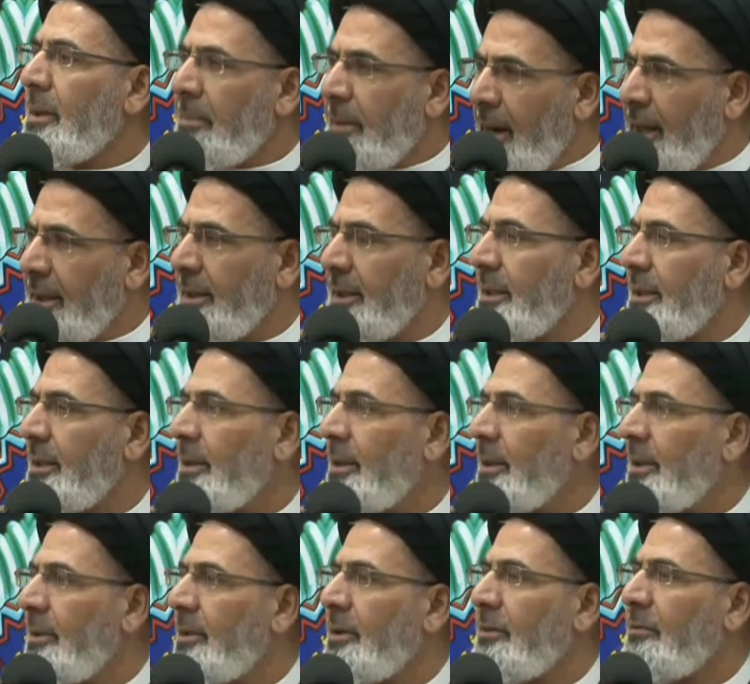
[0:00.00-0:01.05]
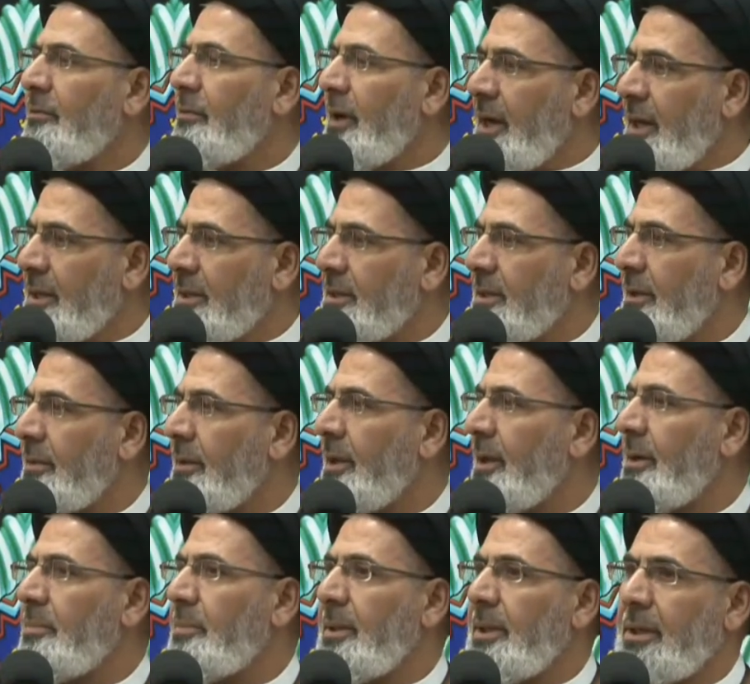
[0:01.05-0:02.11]
body, in their face, in
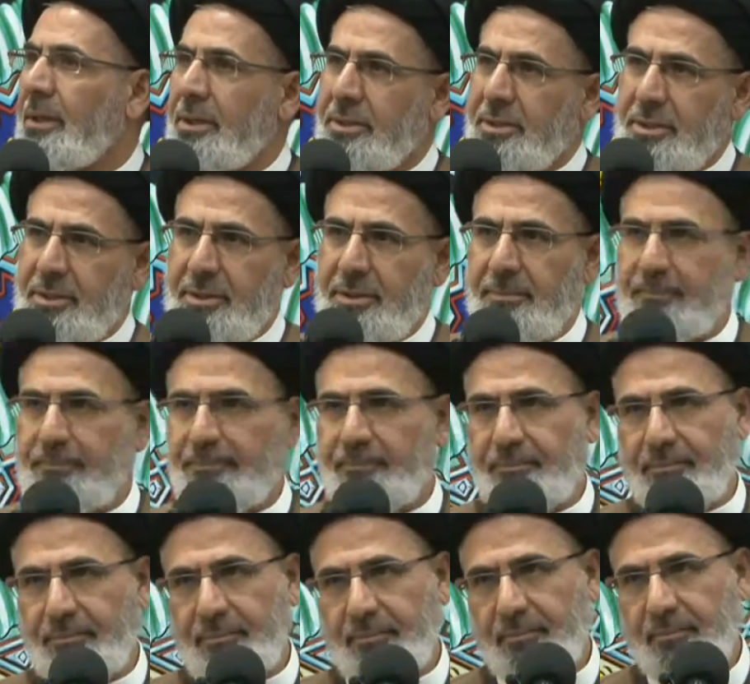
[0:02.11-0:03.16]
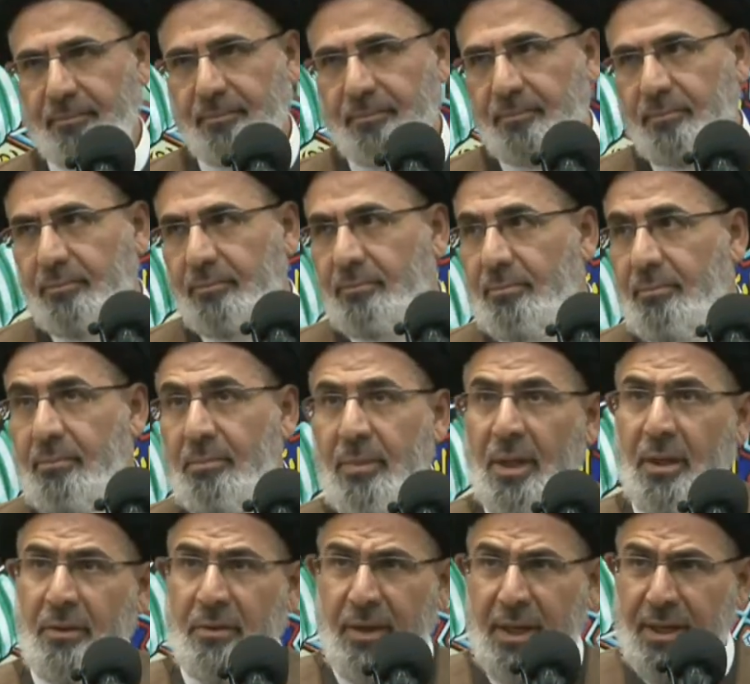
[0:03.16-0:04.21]
their appearance.
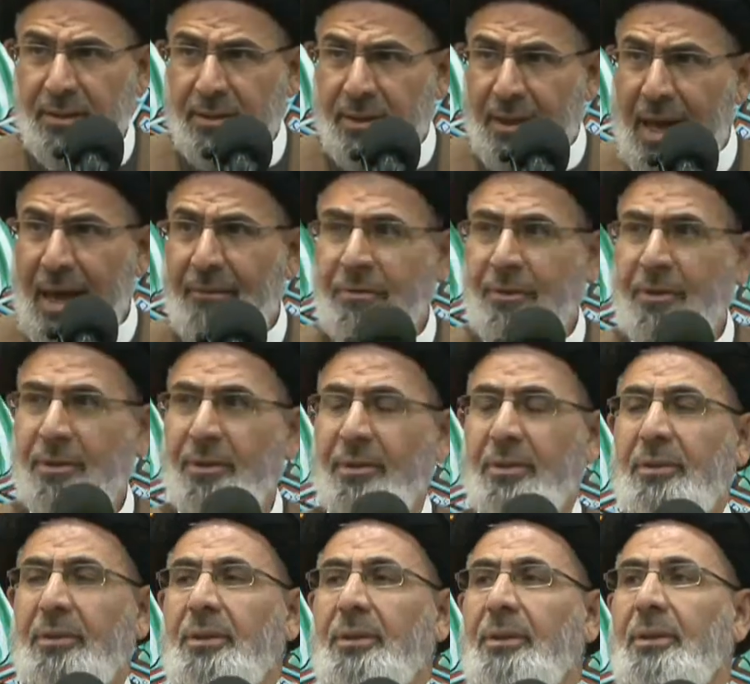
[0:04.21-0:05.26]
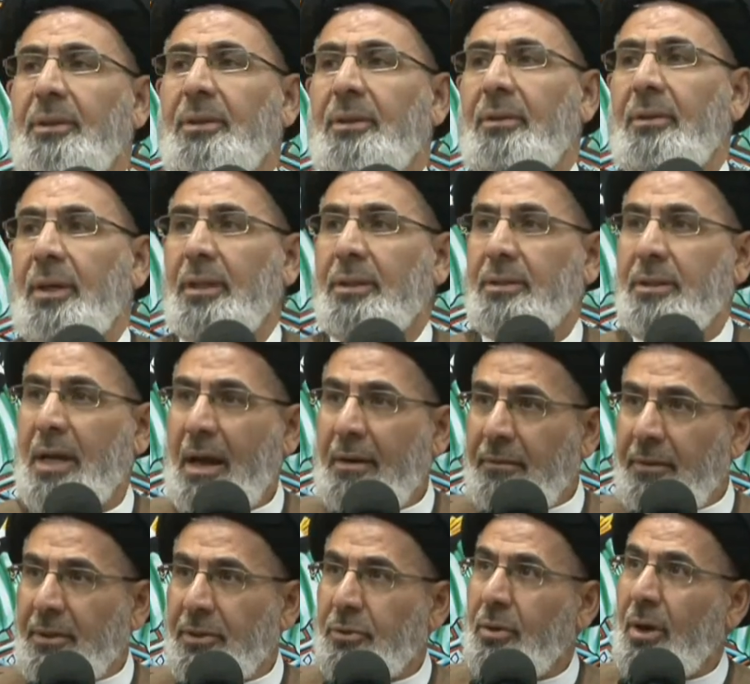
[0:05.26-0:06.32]
They travel. They
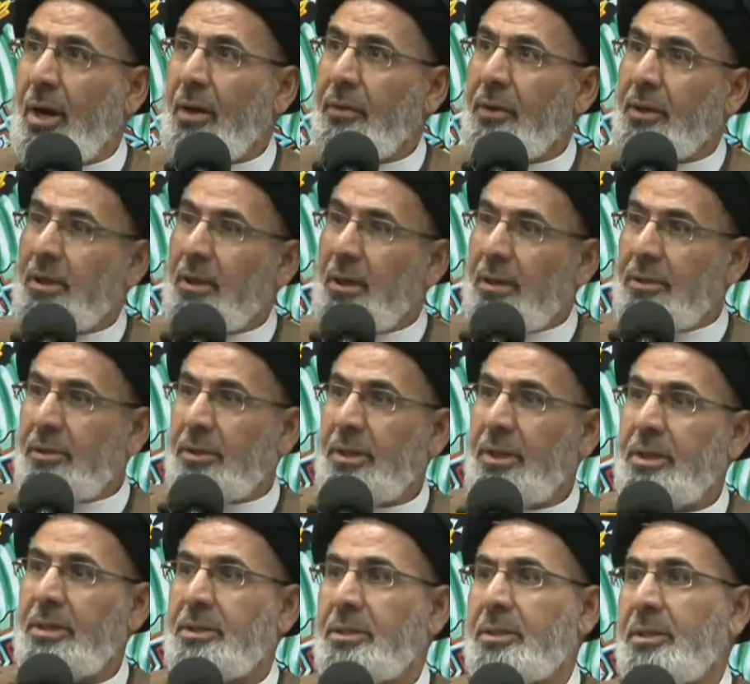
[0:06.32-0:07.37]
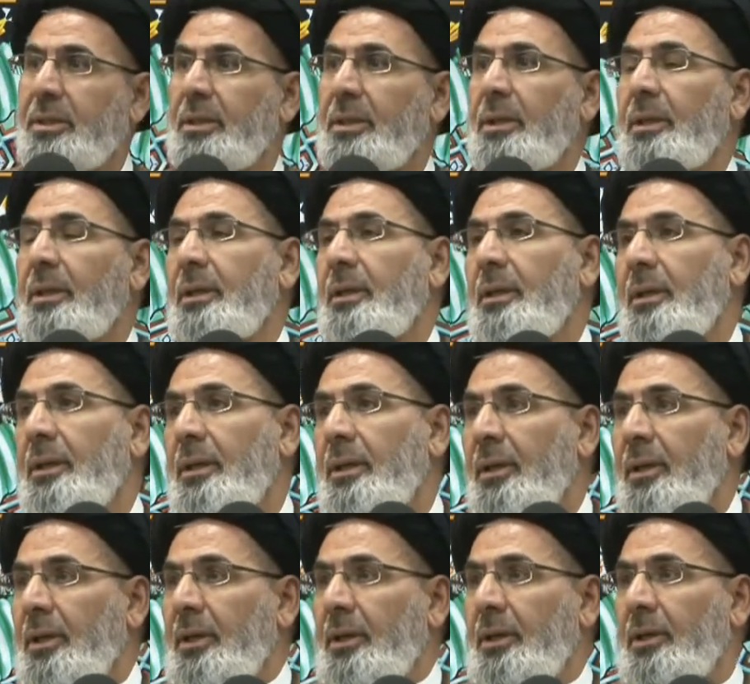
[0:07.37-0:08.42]
travel to other countries,
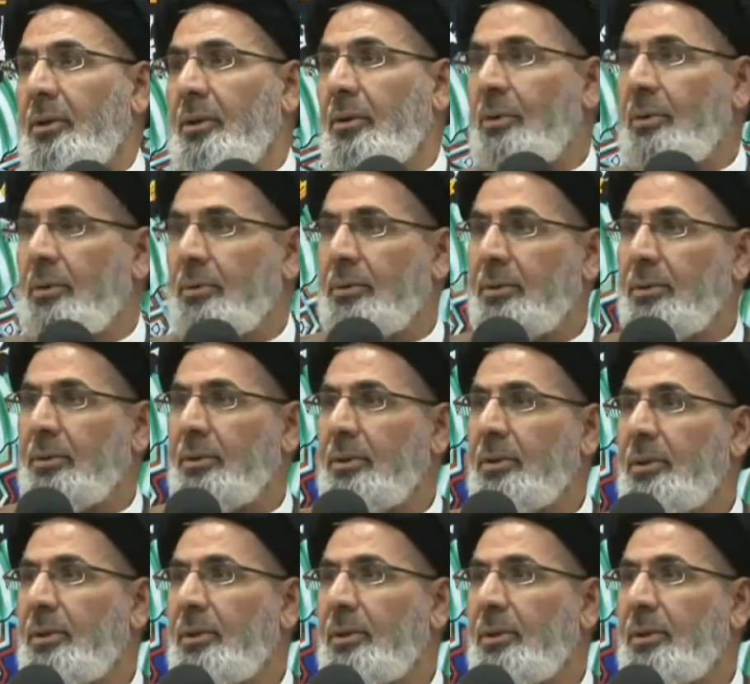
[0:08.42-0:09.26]
you know,